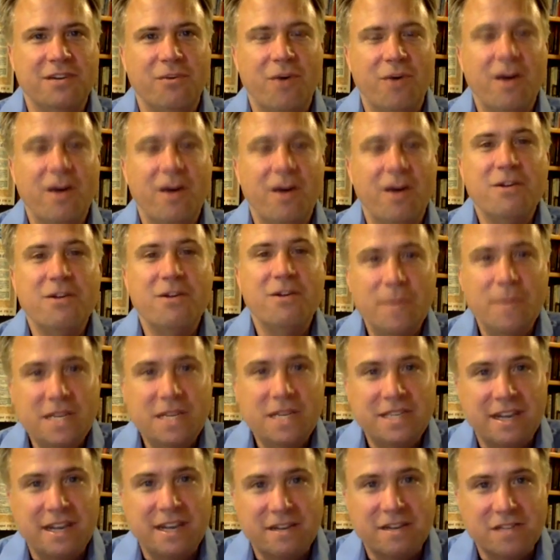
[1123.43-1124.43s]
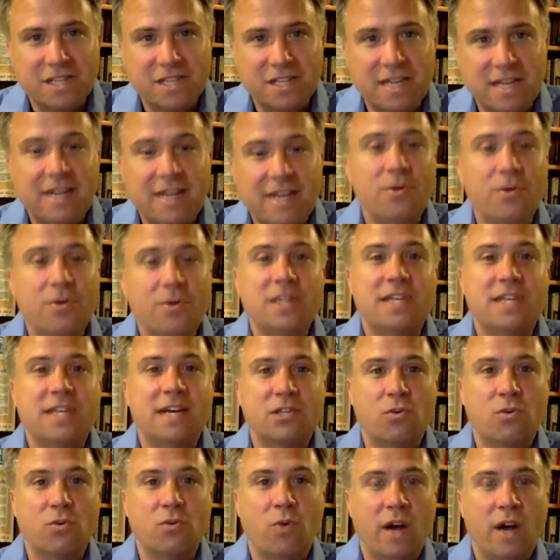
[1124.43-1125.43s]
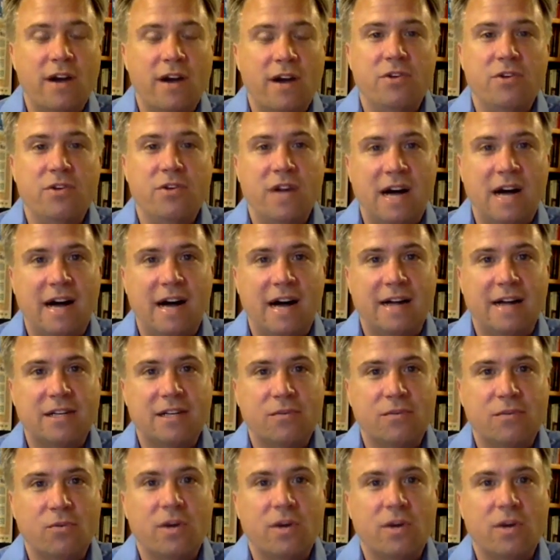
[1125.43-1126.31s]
why are you a peace activist? I always ask, why are you not?